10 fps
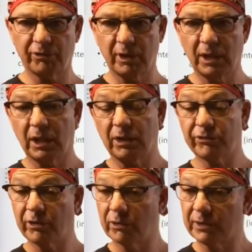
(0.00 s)
when we
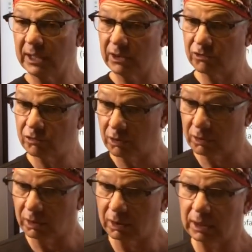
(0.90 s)
do that, you lose
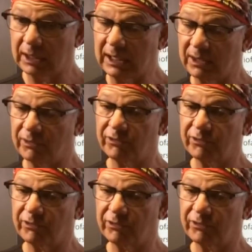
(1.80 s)
that in height.